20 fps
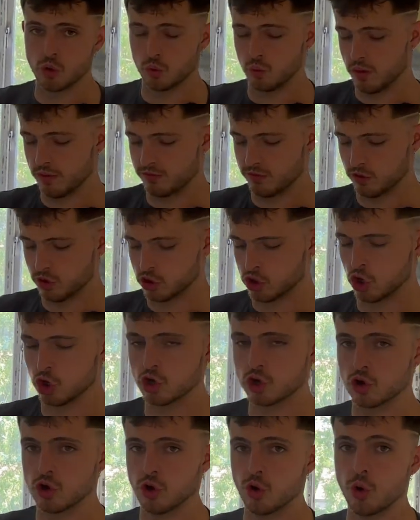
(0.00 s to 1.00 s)
whether the
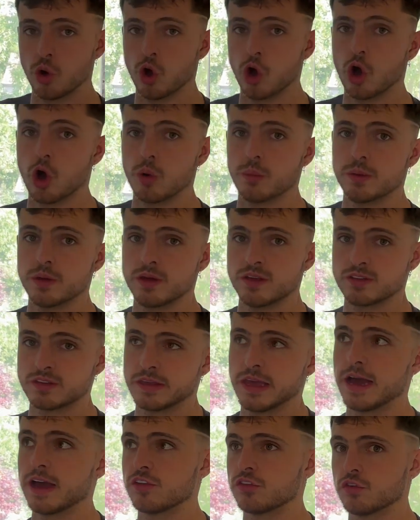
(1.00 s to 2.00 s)
cooker or hob is
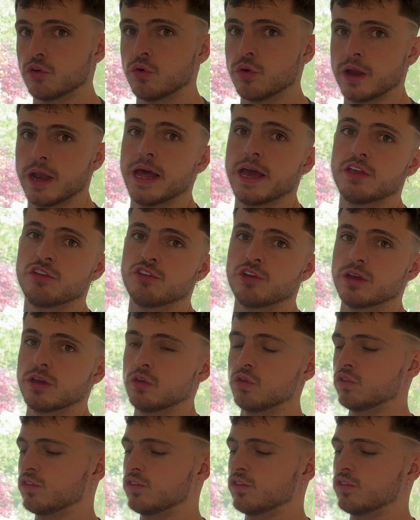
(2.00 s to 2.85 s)
gas or electric.